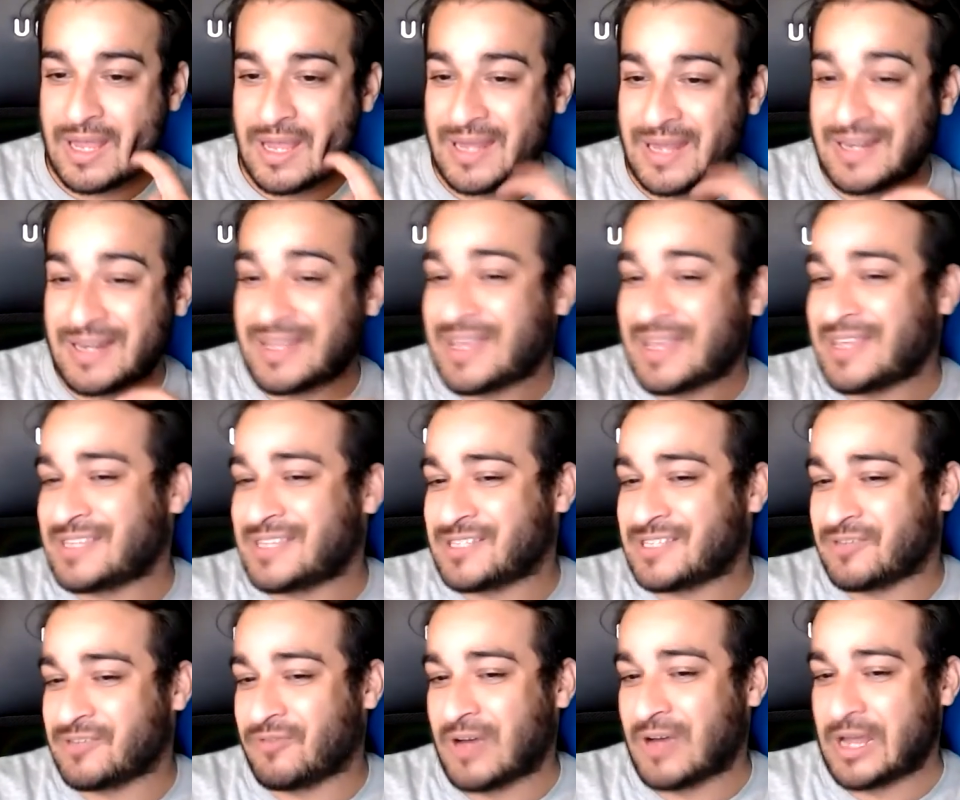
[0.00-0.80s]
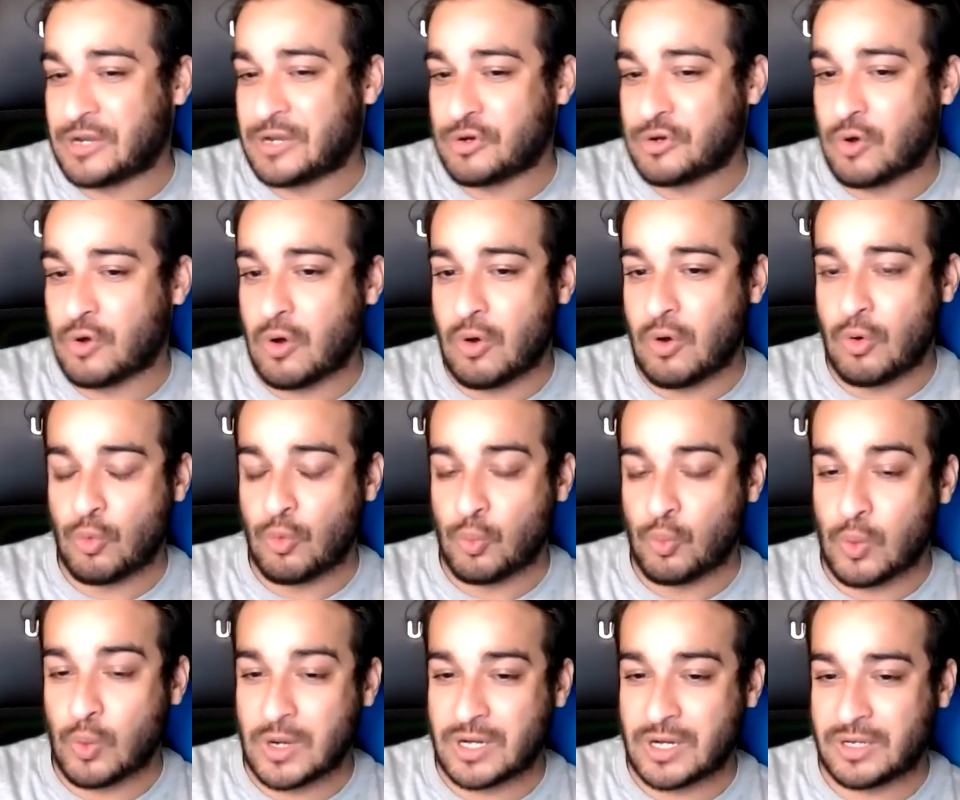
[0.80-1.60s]
In case if I don't,
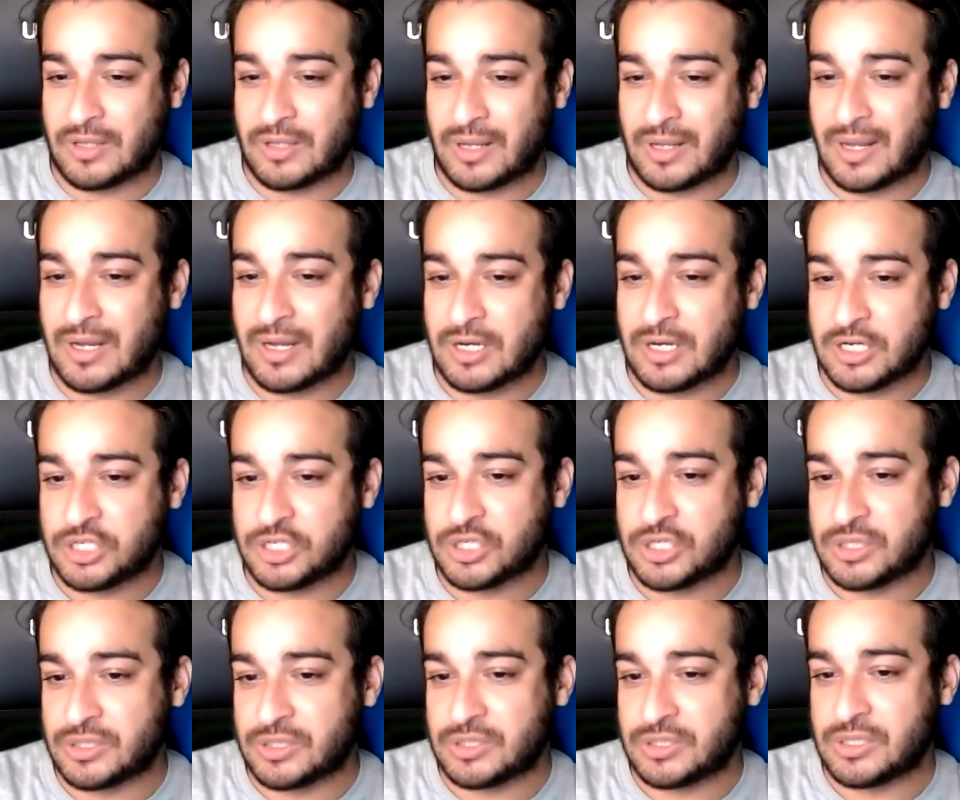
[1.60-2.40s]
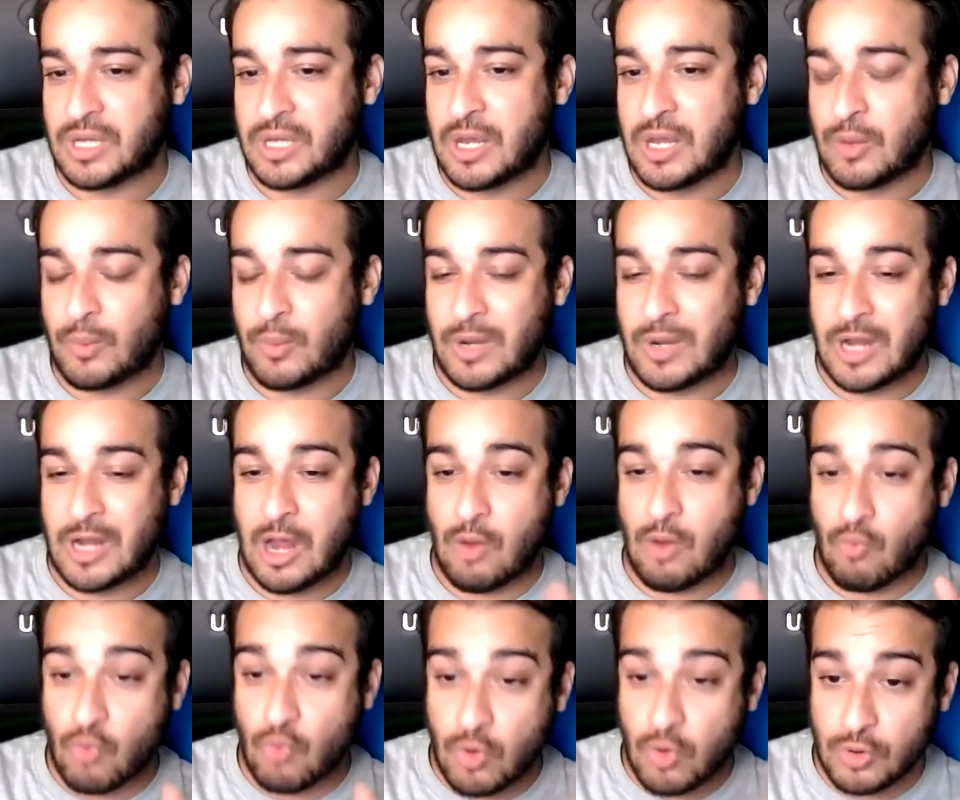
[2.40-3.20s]
what are the conditions when
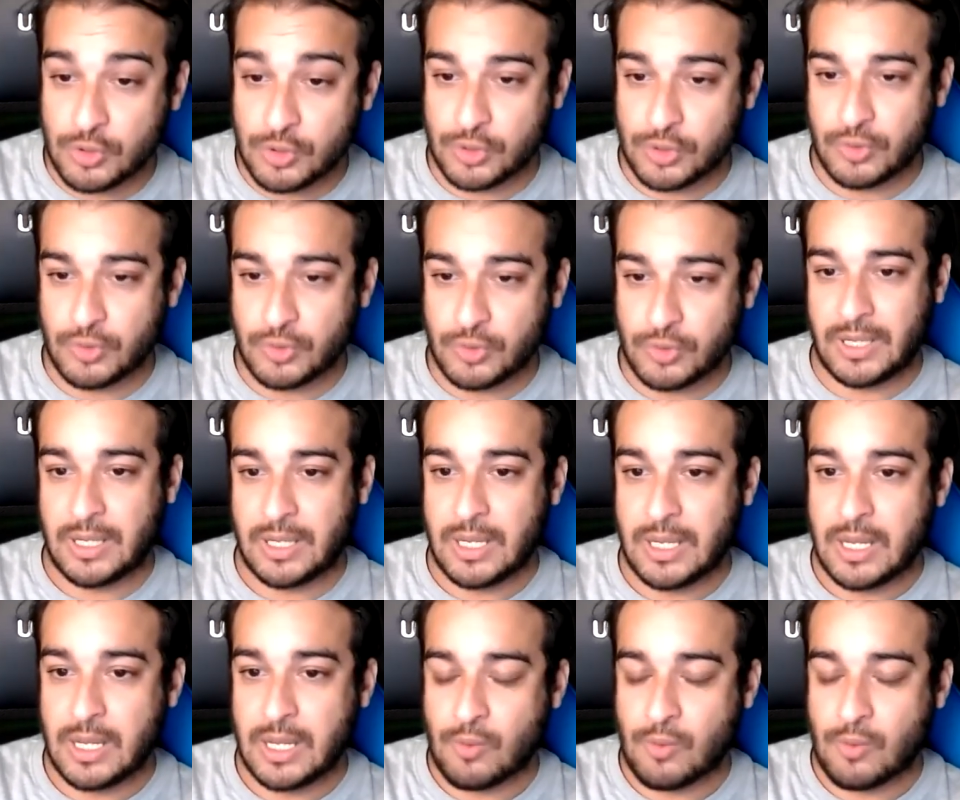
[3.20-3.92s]
I won't do it?